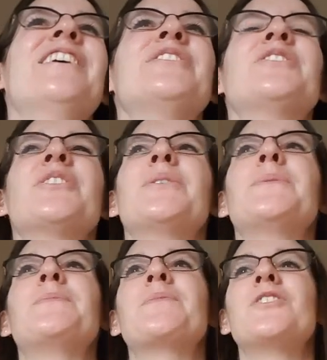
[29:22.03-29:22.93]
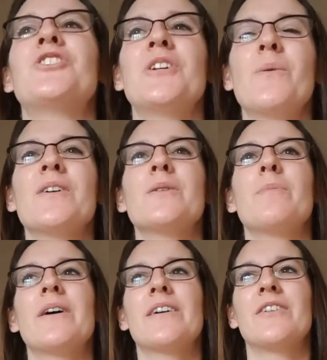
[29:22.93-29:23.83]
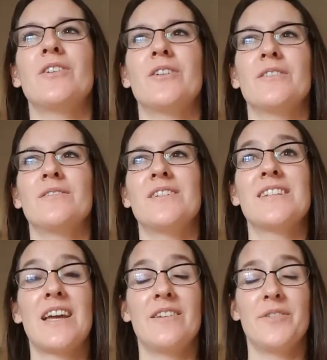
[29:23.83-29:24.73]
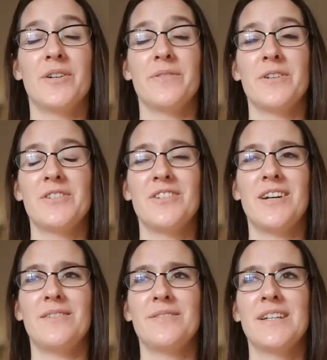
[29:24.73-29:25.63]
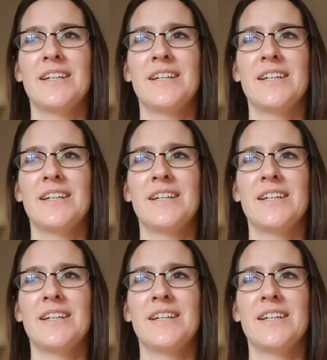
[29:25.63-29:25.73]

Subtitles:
So she wound up buying a skein of yarn for herself